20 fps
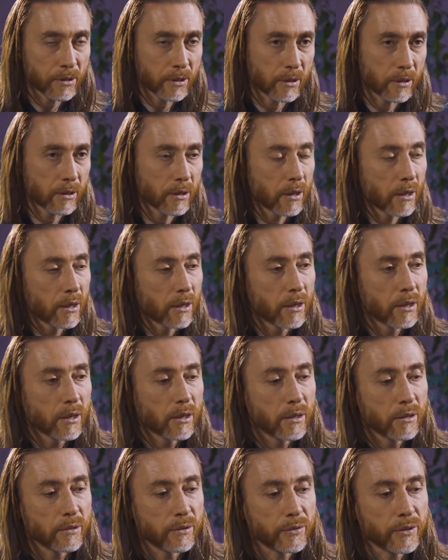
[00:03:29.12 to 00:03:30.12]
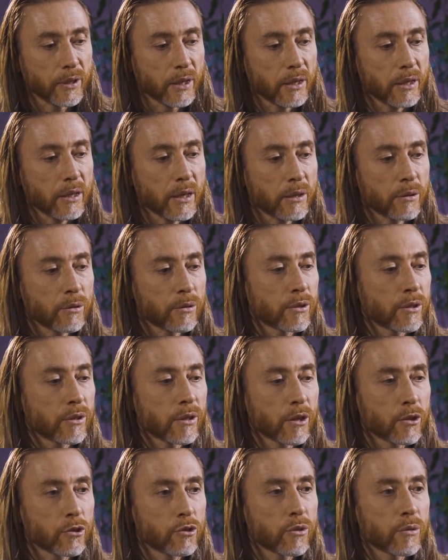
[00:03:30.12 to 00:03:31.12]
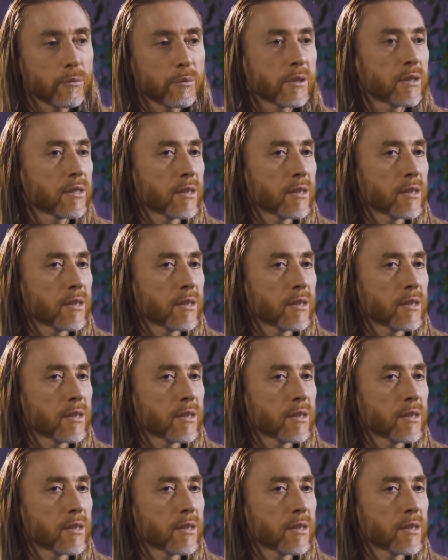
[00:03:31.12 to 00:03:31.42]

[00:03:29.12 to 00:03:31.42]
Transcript: And second, it shouldn't be your aim.